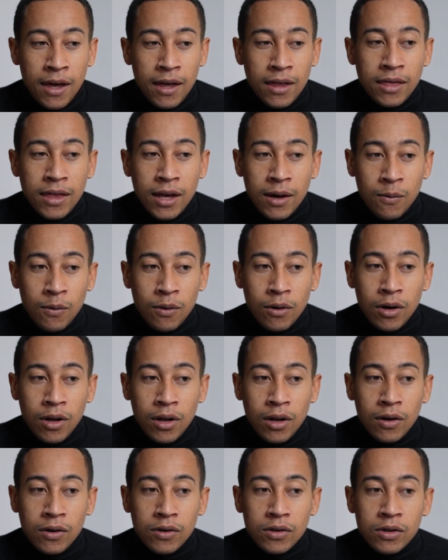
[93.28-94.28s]
there were
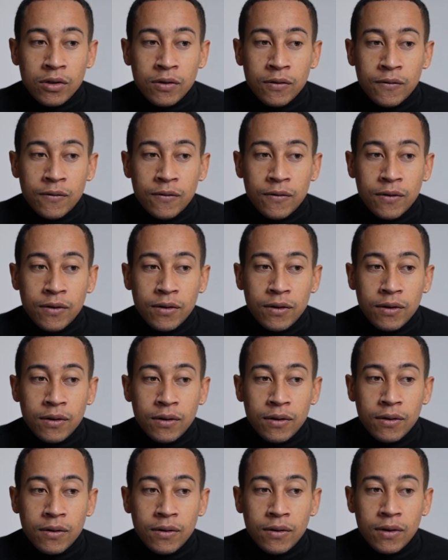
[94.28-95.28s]
lots of
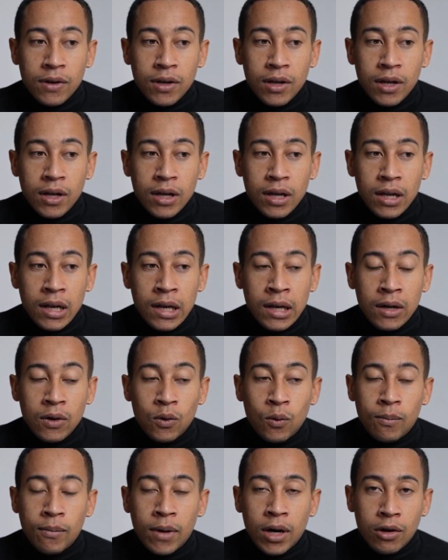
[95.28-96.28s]

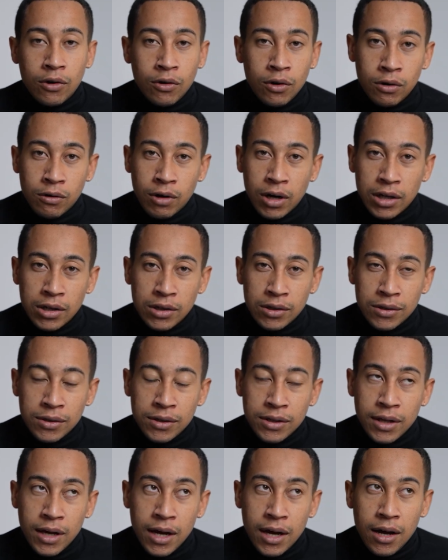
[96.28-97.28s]
little microaggressions
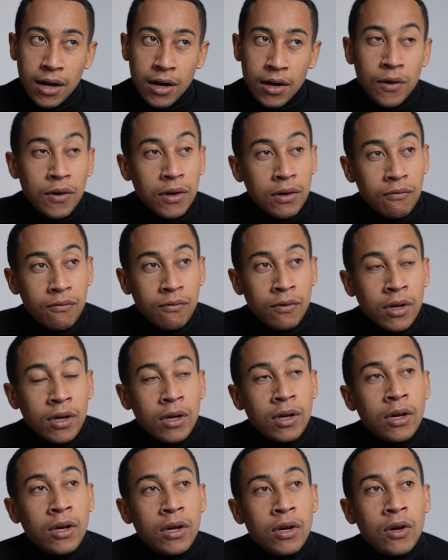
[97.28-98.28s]
that I only
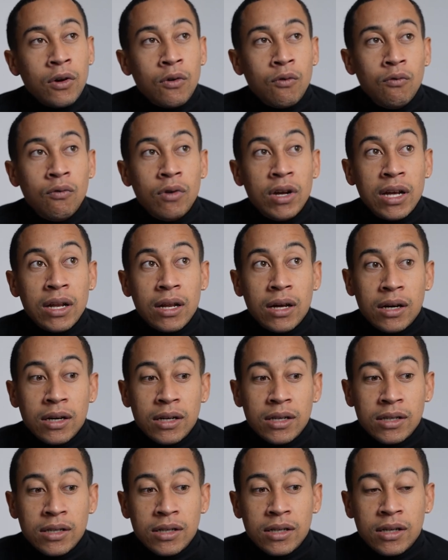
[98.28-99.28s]

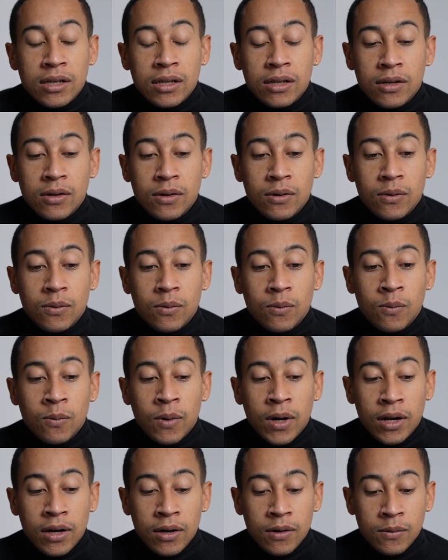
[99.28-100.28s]
realised
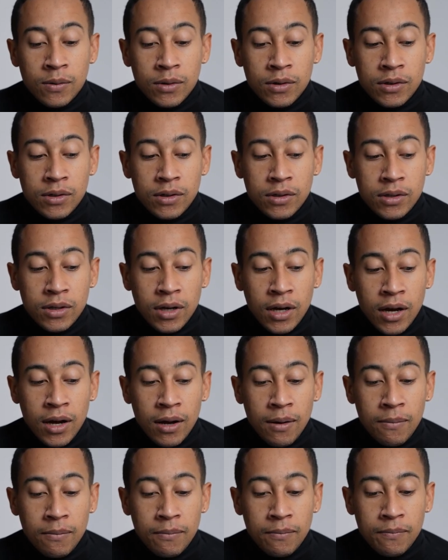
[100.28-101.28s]
when I was
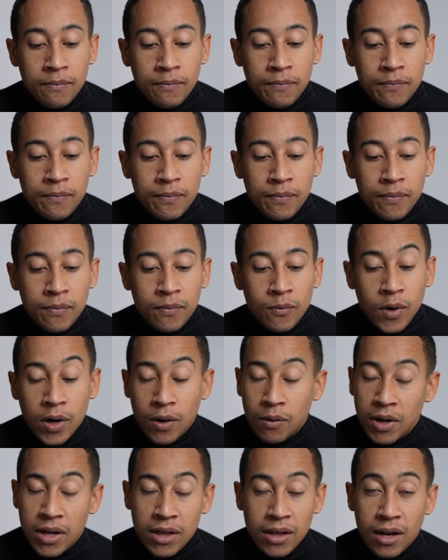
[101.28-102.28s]
in
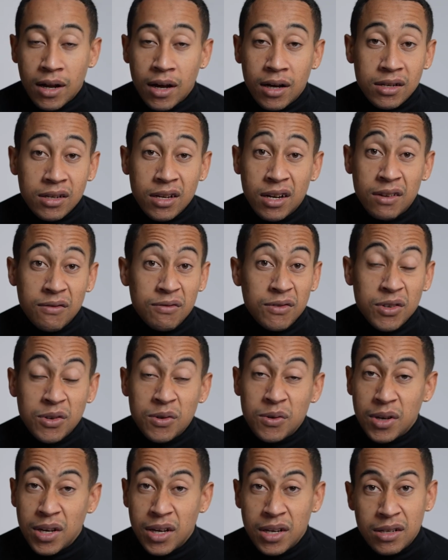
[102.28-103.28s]
the last kind of 2
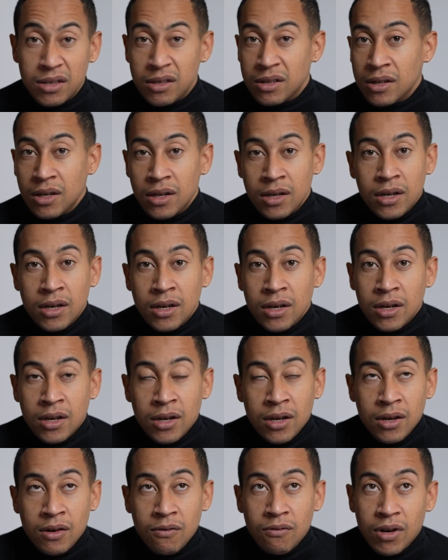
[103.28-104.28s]
years,
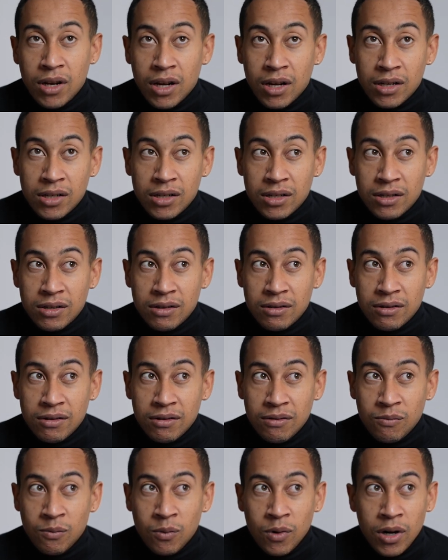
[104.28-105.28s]
realised
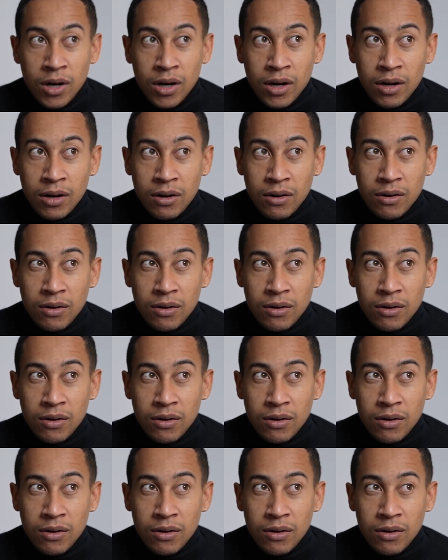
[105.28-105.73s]
were